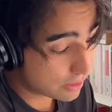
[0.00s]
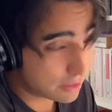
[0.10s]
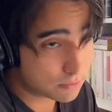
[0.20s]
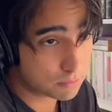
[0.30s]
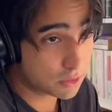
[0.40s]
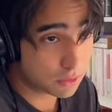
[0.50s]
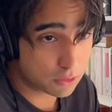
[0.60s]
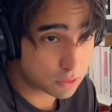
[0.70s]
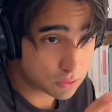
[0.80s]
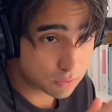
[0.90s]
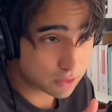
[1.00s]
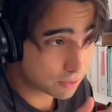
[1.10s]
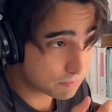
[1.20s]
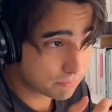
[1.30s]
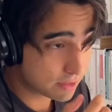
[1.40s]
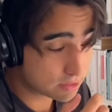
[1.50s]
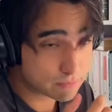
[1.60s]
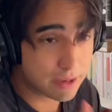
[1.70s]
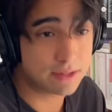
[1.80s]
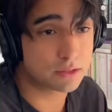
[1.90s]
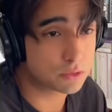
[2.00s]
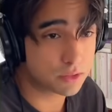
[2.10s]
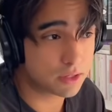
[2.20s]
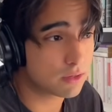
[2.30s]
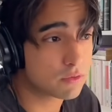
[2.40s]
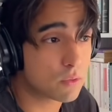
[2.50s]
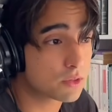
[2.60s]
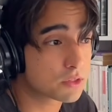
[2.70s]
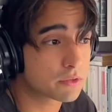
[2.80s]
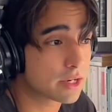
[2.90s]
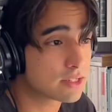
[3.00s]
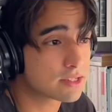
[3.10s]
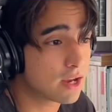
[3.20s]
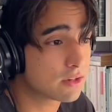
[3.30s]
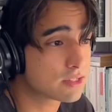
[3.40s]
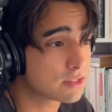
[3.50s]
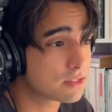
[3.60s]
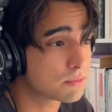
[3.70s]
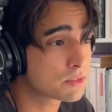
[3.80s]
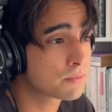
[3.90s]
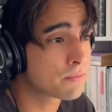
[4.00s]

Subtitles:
and not only useful, like it is mandatory if you want to create these kind of systems.